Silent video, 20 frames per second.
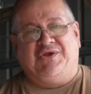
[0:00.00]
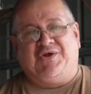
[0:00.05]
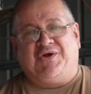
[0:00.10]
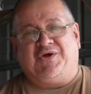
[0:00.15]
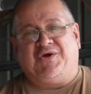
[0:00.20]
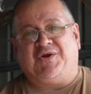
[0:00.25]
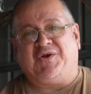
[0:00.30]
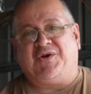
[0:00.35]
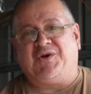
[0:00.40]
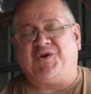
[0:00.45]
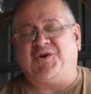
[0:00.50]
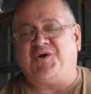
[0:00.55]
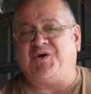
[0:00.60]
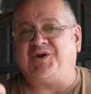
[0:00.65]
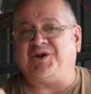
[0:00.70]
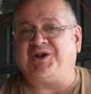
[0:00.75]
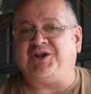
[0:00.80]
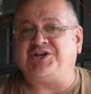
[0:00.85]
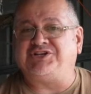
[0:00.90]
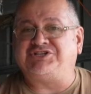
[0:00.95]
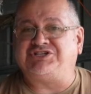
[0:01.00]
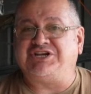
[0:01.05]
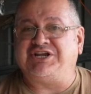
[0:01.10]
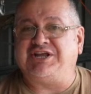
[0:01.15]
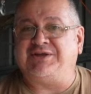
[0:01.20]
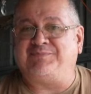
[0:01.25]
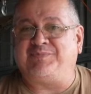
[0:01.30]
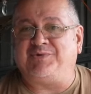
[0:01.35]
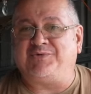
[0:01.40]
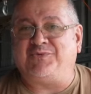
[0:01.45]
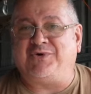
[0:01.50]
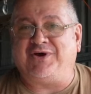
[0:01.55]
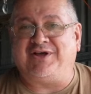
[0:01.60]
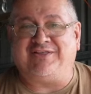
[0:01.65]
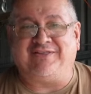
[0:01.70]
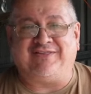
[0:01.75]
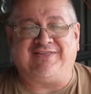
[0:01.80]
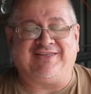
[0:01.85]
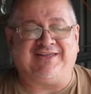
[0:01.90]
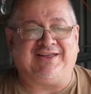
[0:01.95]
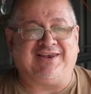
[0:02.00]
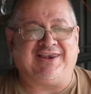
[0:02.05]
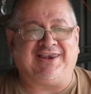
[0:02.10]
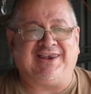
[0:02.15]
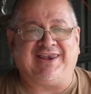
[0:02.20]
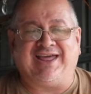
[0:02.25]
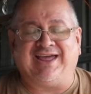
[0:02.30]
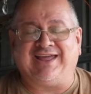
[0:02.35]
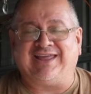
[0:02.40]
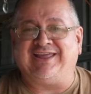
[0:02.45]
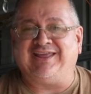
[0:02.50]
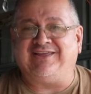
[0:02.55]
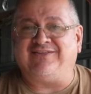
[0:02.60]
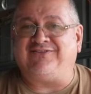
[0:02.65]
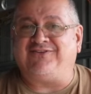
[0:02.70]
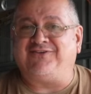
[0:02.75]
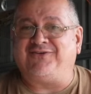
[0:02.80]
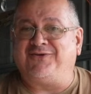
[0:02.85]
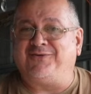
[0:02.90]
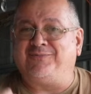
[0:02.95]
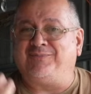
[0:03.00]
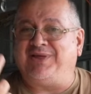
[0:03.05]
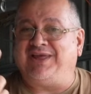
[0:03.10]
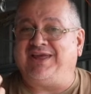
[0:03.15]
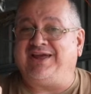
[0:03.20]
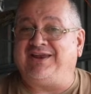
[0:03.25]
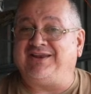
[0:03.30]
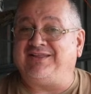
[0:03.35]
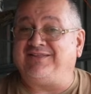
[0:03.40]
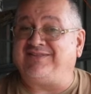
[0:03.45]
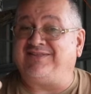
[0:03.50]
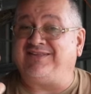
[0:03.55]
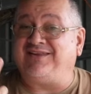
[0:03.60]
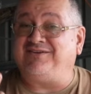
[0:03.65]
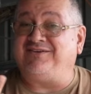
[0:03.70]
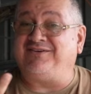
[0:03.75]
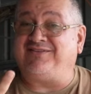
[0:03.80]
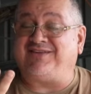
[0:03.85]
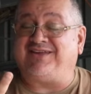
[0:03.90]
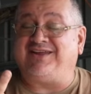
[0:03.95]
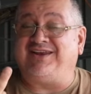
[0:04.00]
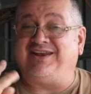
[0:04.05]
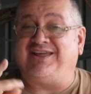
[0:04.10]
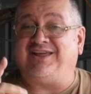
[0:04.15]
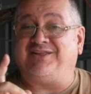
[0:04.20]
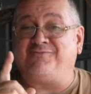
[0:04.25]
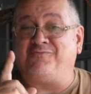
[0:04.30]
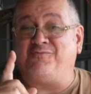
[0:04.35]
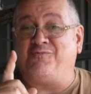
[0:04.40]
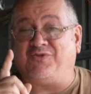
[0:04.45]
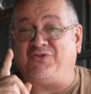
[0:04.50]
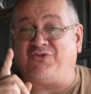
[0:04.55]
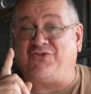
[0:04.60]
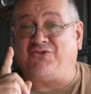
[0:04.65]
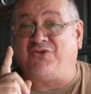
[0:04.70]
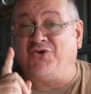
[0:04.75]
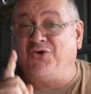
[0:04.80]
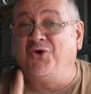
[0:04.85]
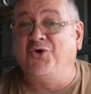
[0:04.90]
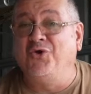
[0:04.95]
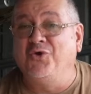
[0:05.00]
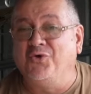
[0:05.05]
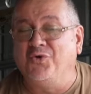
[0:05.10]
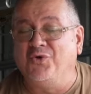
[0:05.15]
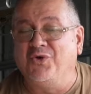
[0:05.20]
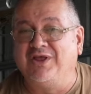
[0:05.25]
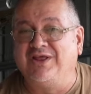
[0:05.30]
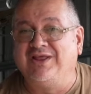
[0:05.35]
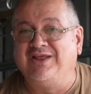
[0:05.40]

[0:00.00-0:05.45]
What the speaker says: A lot of the cheaper ones are lucky to be able to series connect 2.